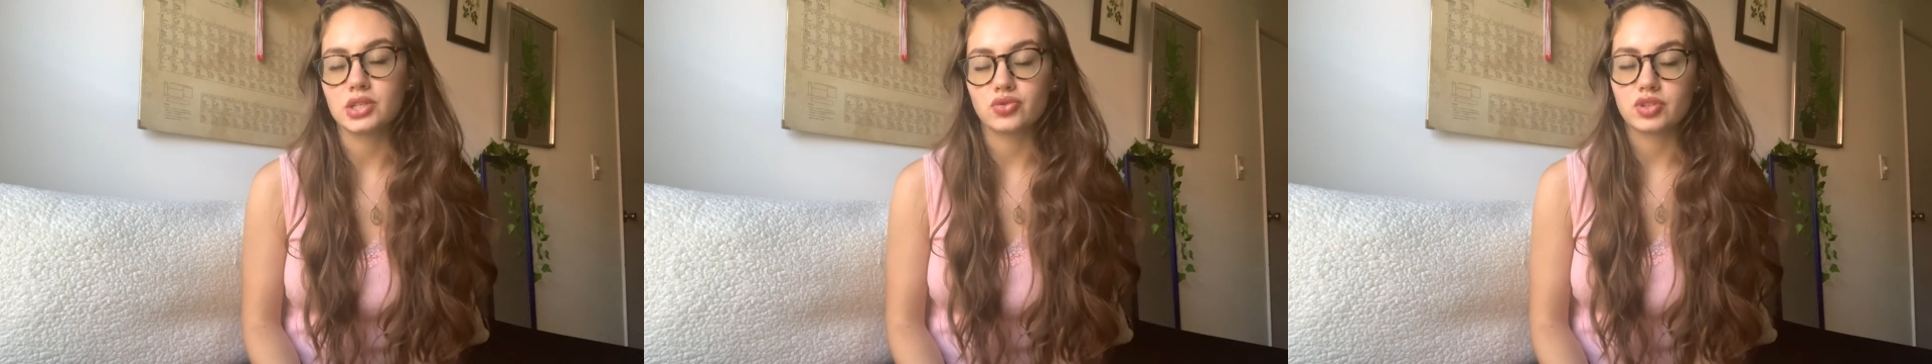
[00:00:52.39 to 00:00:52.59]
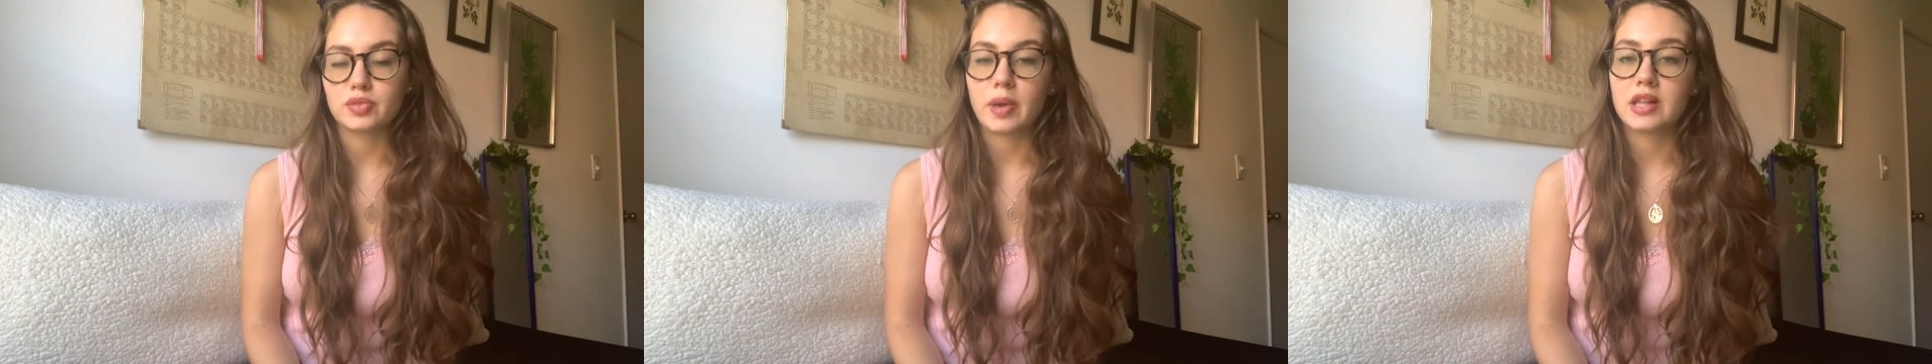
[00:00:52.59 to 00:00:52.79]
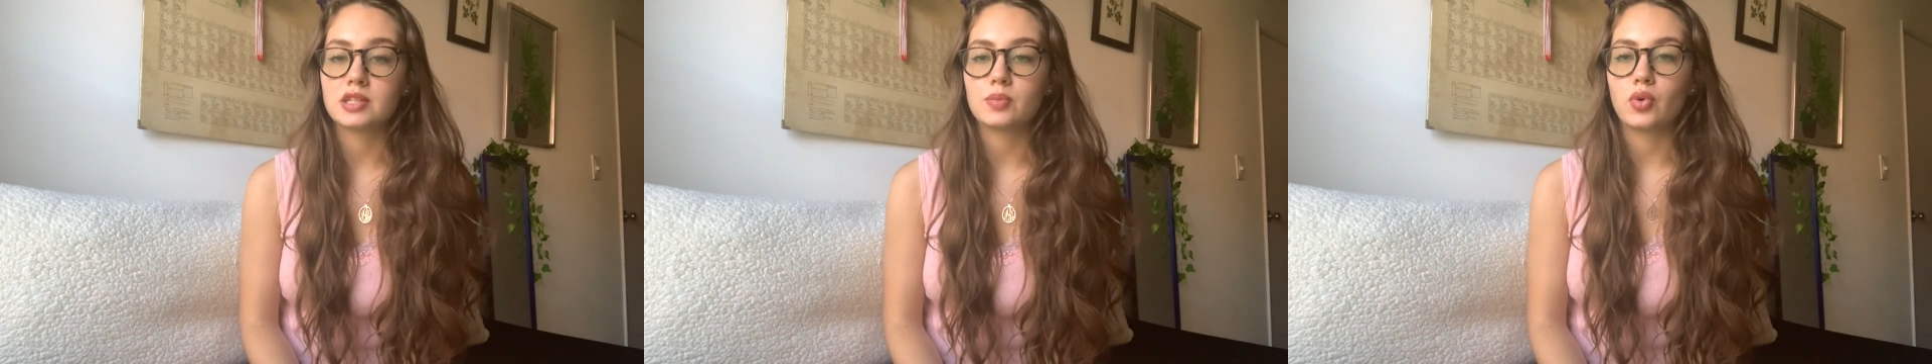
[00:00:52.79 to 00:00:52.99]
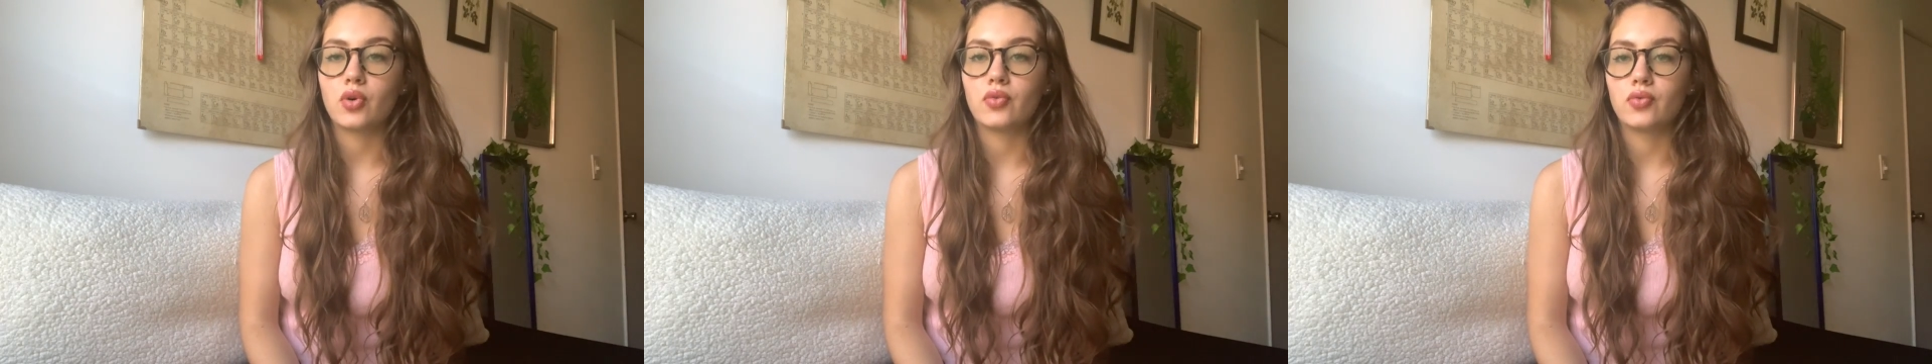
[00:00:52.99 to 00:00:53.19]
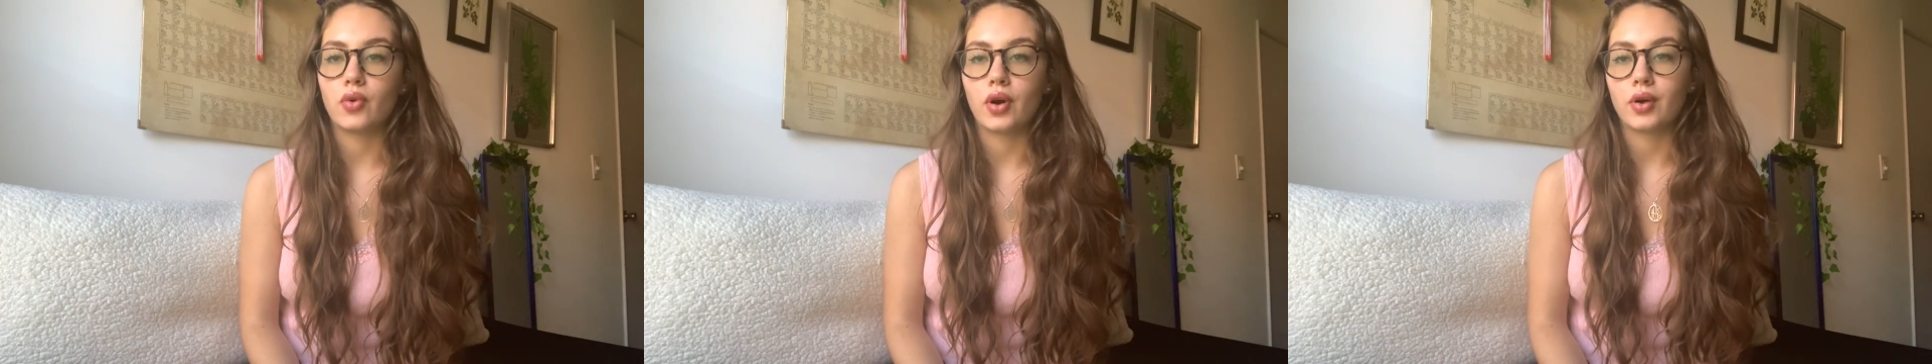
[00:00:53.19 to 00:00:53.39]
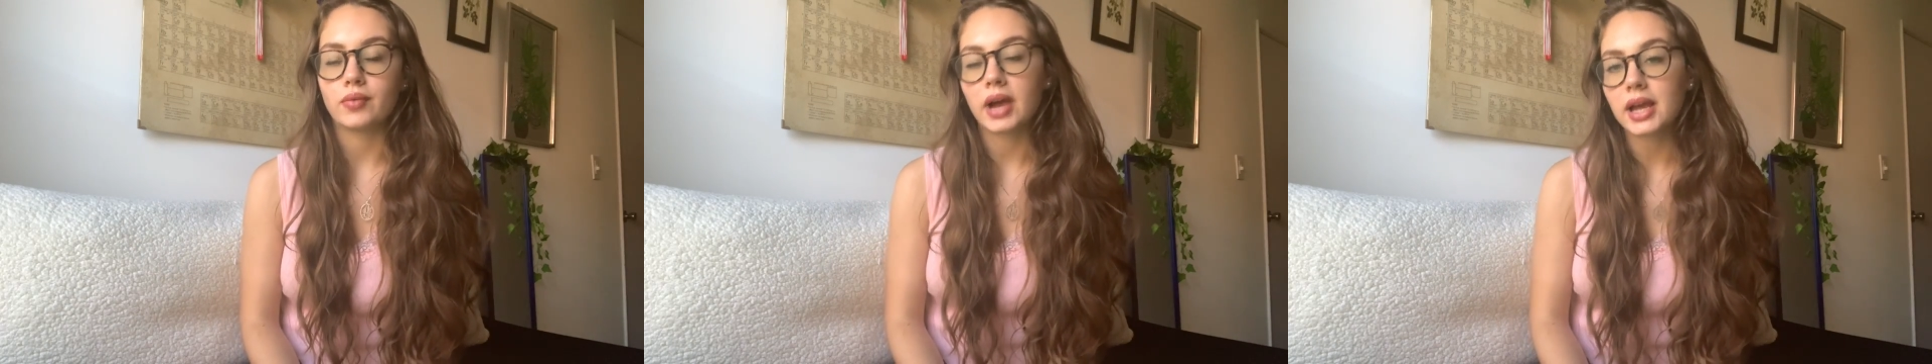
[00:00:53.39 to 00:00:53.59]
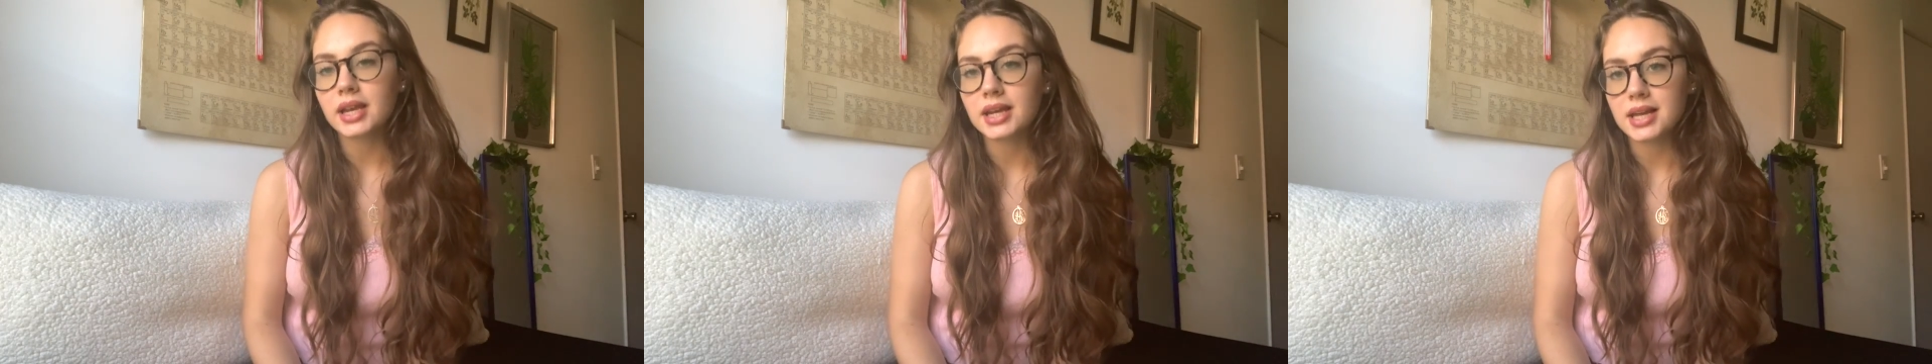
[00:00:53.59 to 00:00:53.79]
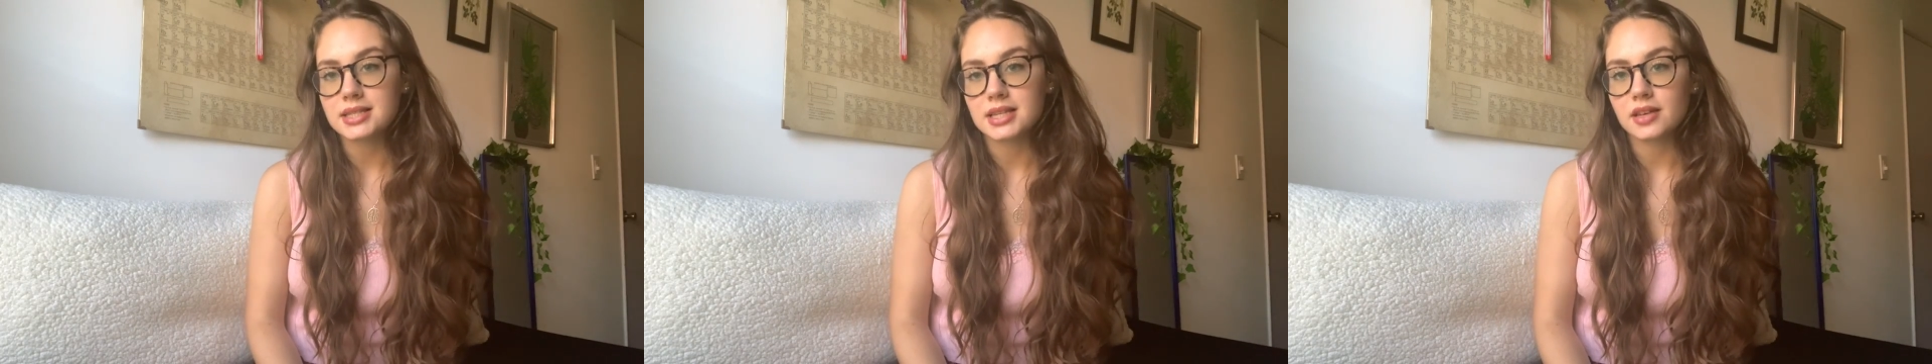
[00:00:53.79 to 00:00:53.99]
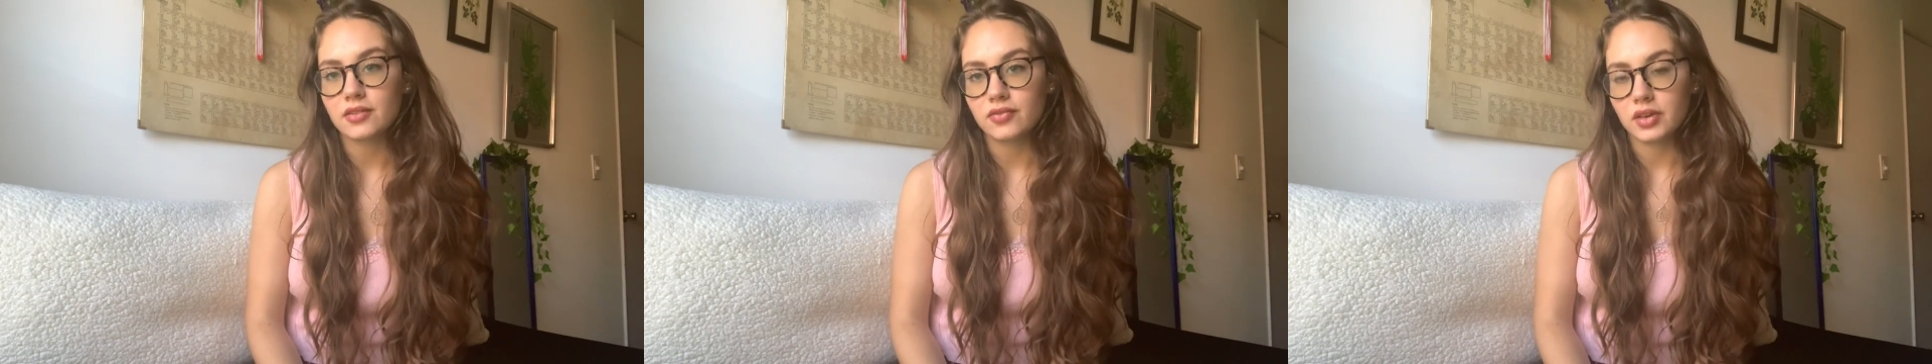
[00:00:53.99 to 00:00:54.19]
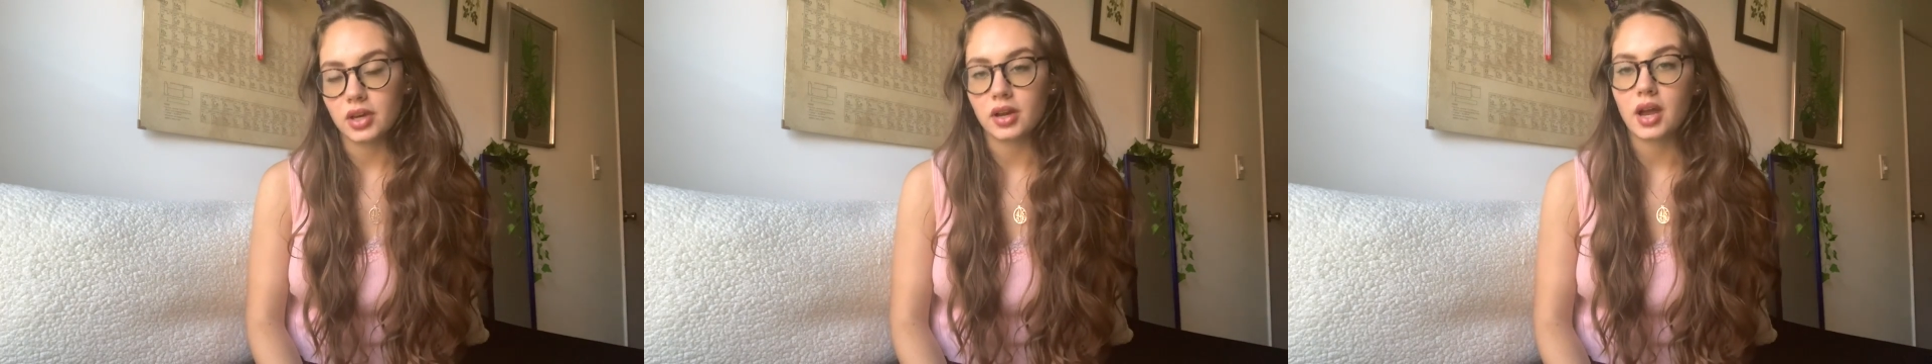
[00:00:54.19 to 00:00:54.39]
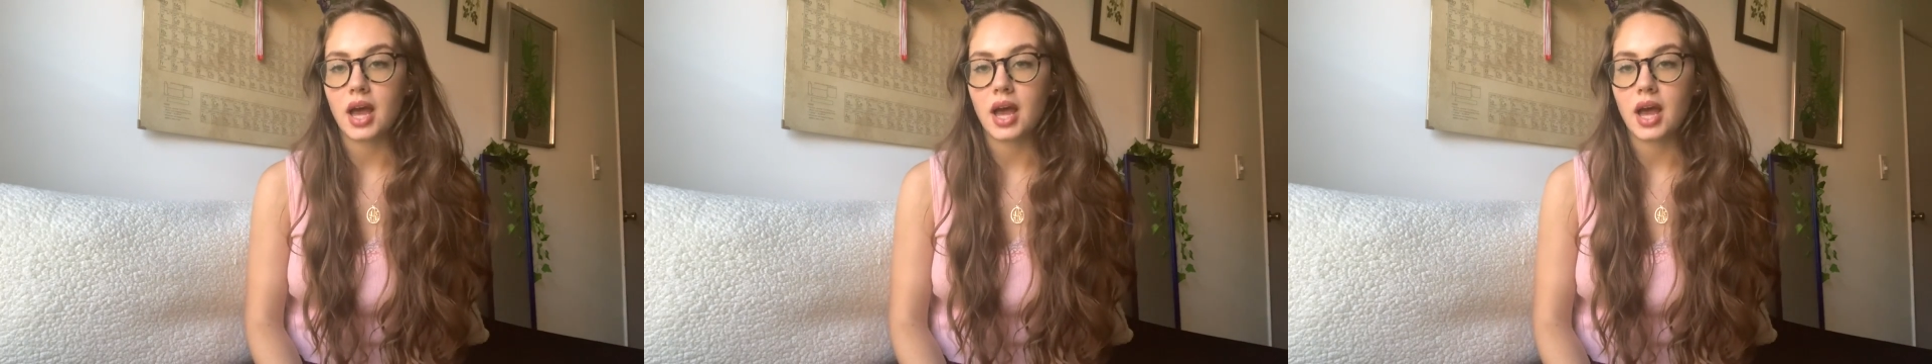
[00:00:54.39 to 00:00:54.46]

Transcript: responsible for recognizing fear